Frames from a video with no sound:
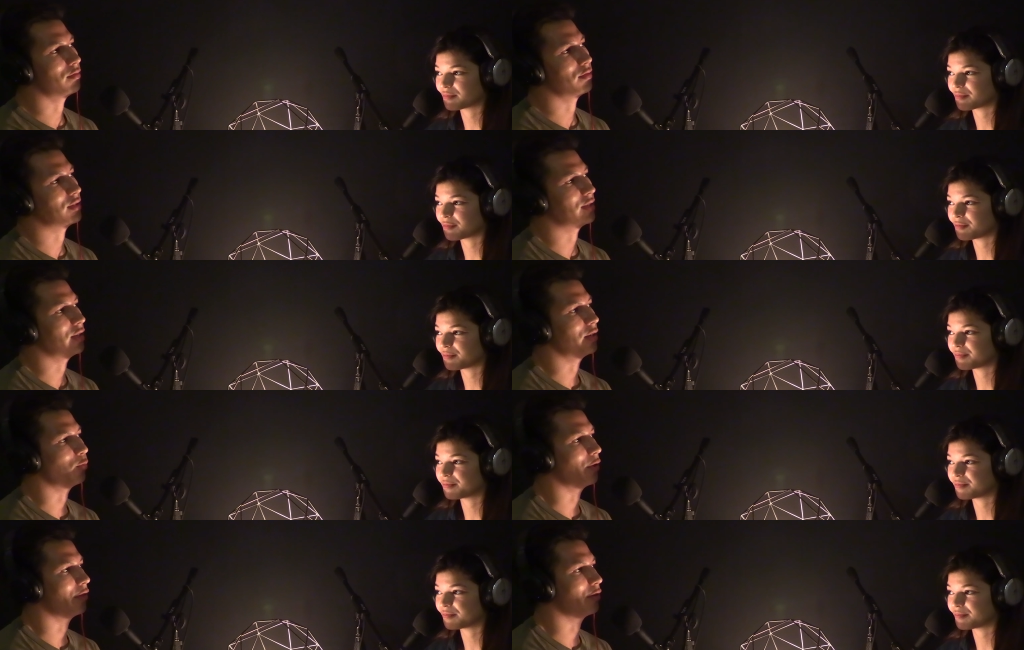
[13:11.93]
Speaker 1: sit
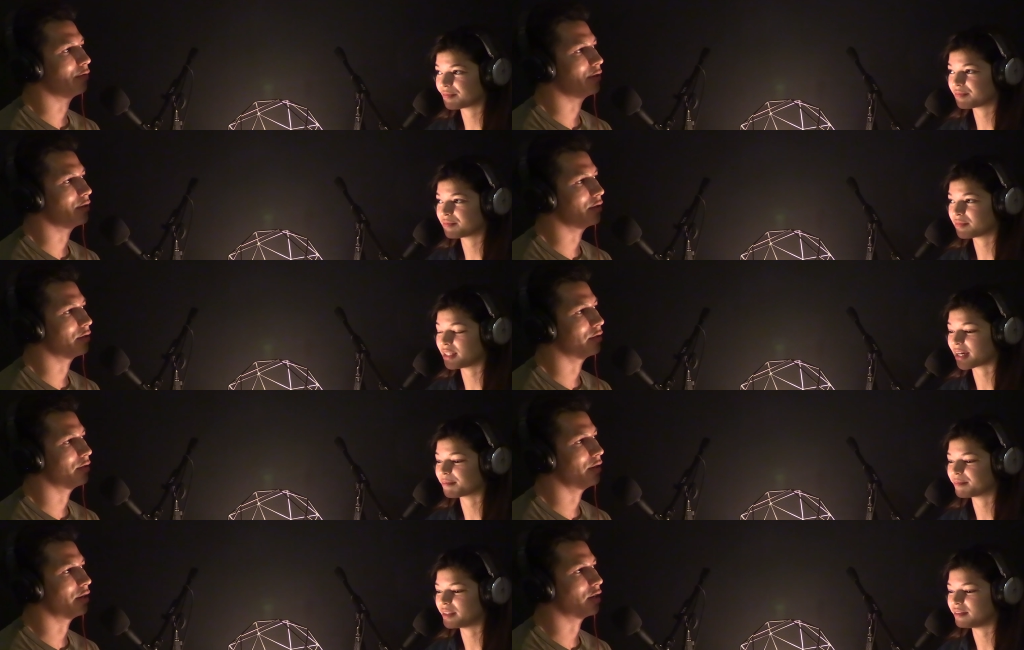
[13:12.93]
in what they're feeling.
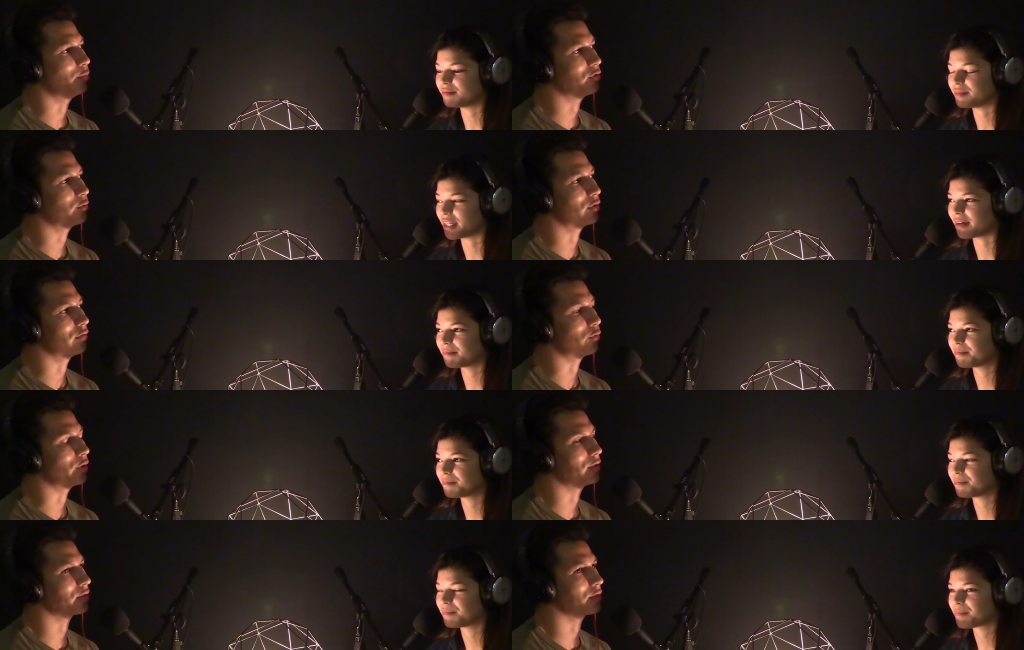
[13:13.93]
Yeah. And it comes through yeah. in her
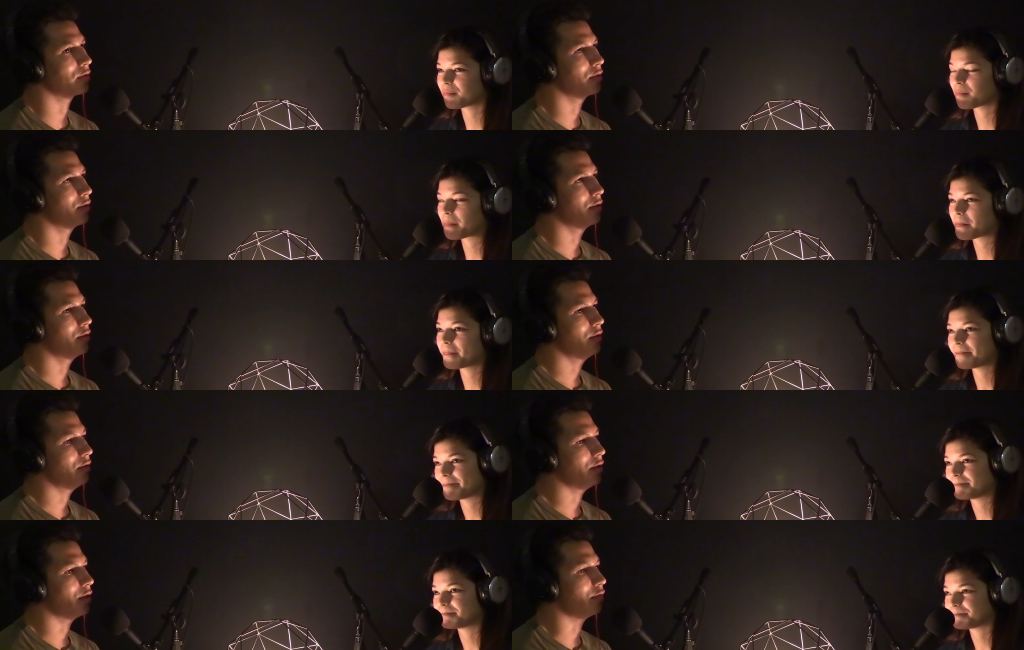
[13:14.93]
voice.
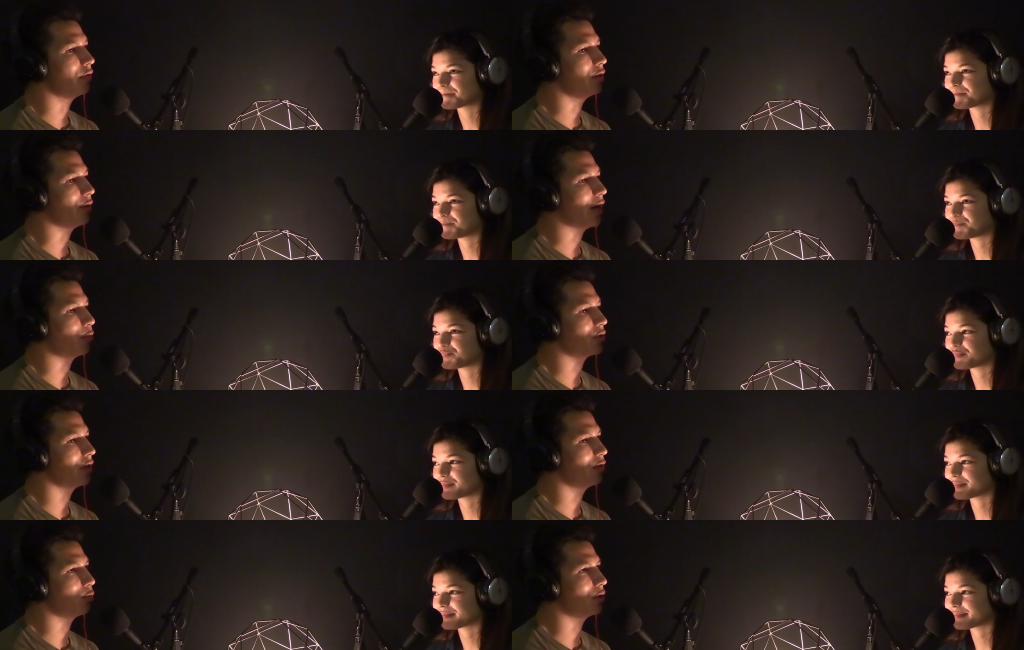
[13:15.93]
And then the video captured
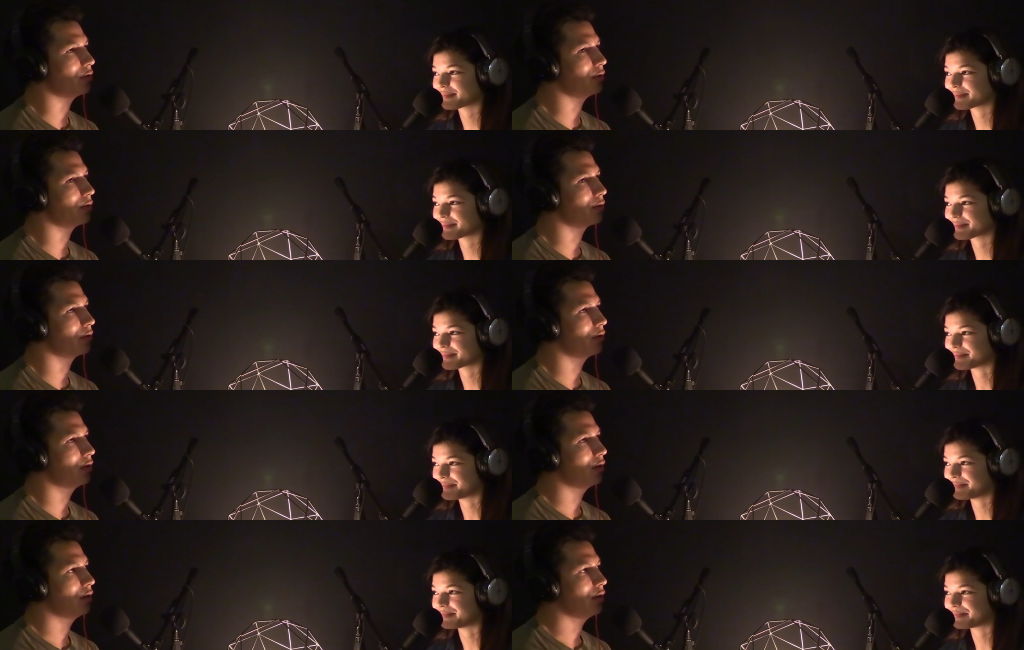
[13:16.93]
that as well too.
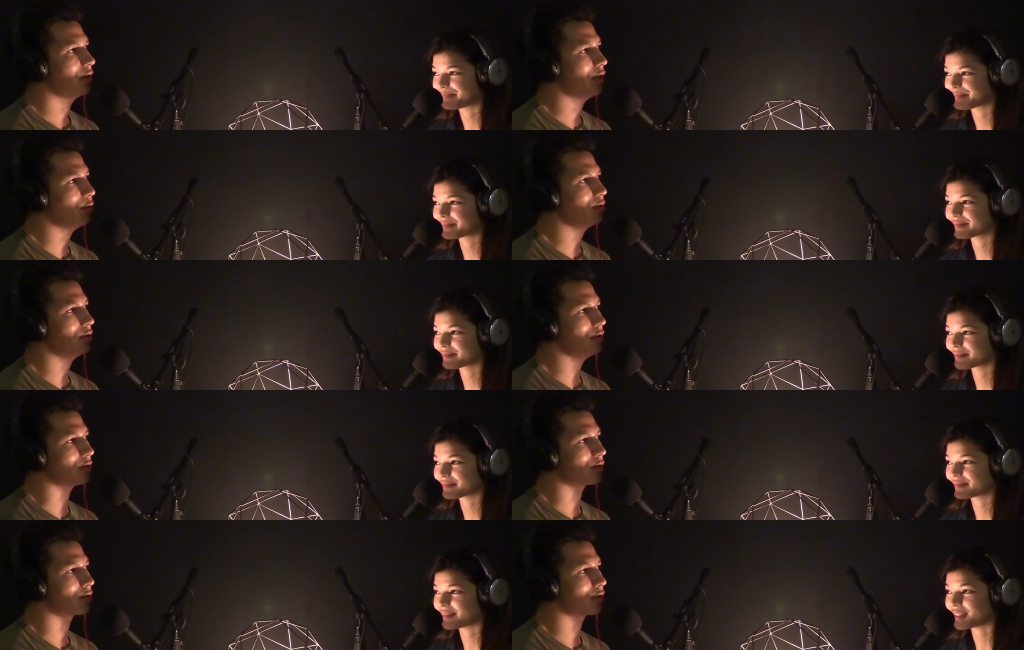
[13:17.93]
Speaker 2: Mm-hmm. Yeah, that was
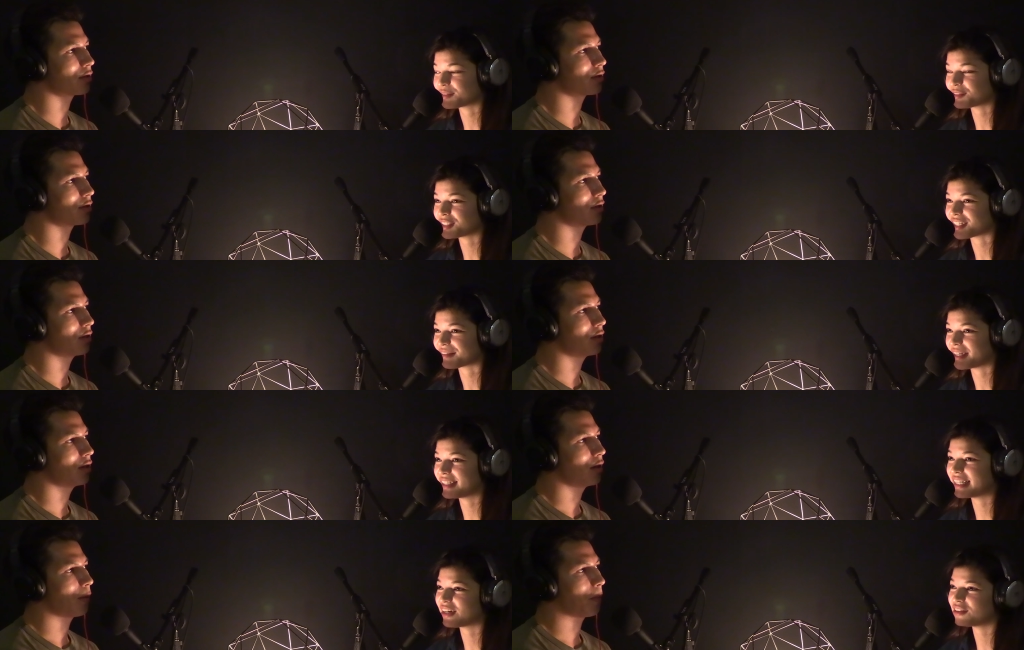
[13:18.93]
good. Yeah, that was really good.
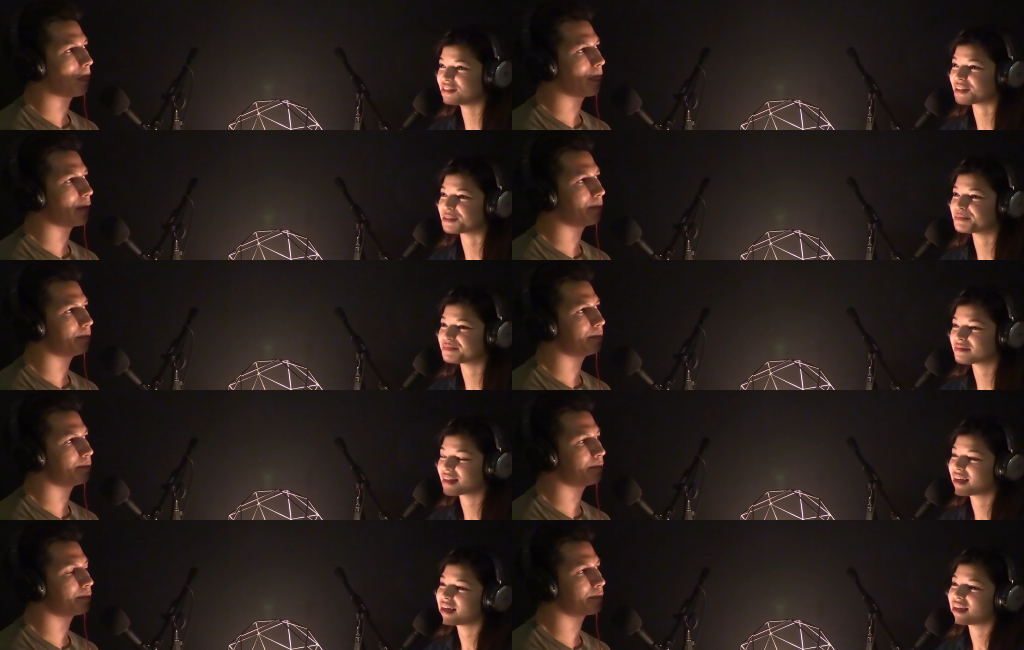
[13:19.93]
And then also,
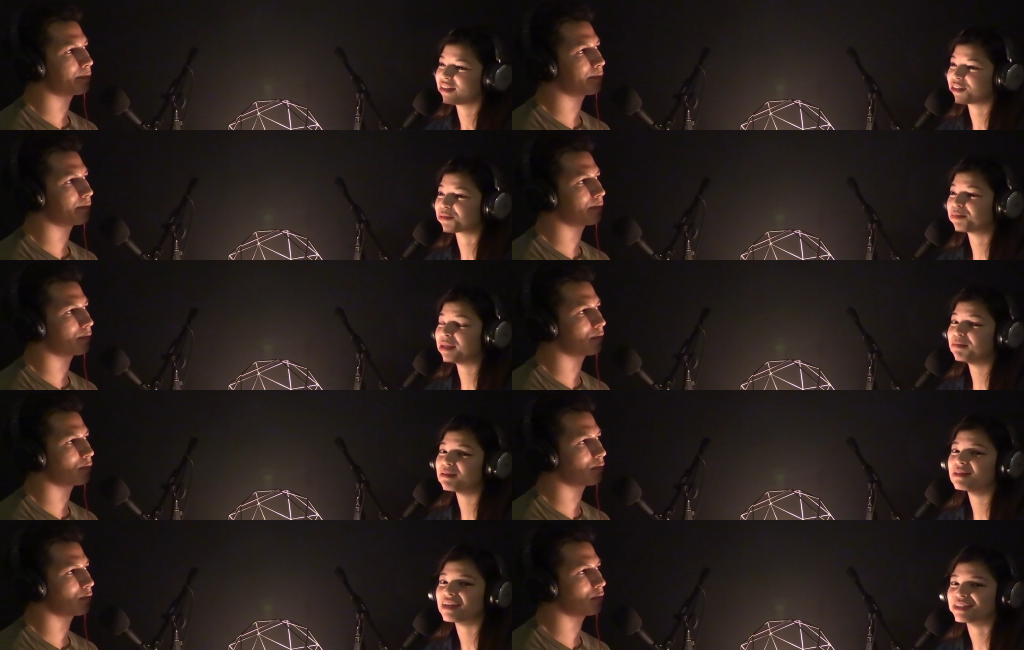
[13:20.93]
so
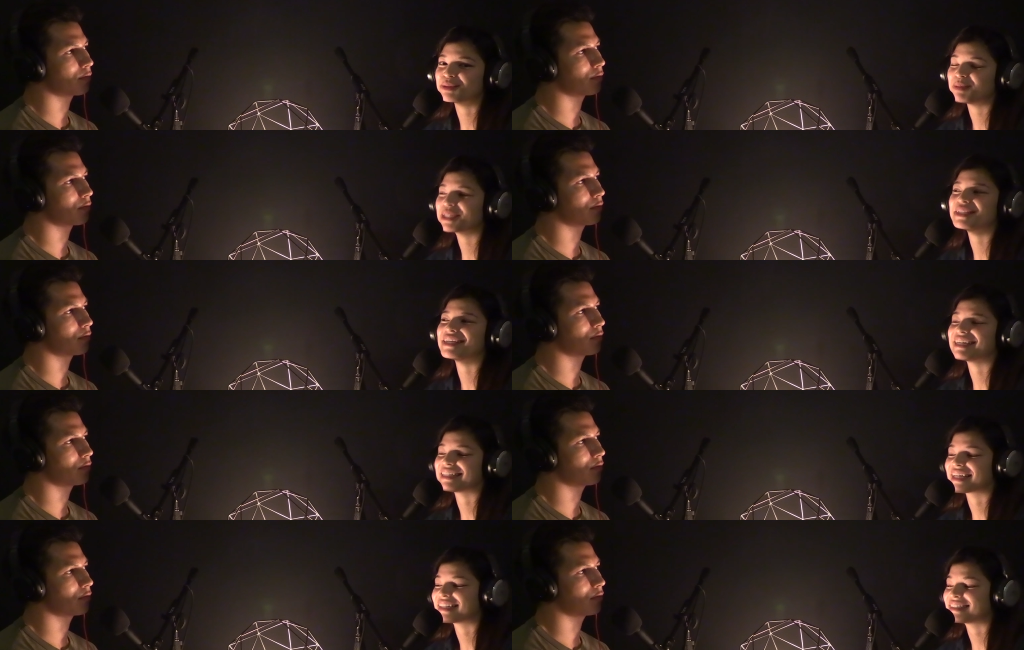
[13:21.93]
people are
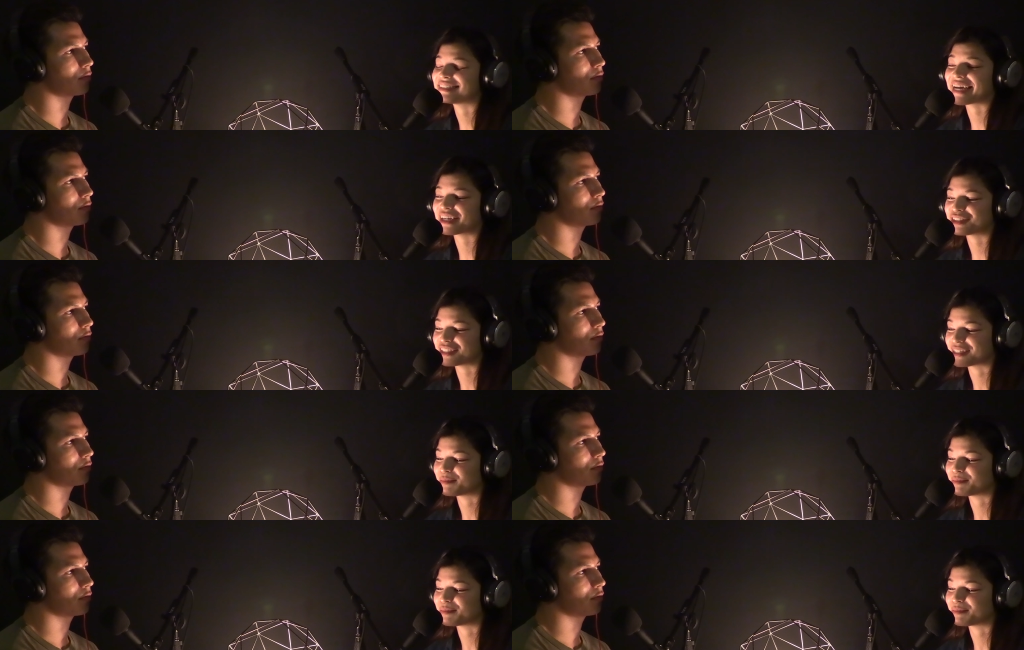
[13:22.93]
speculating that this is actually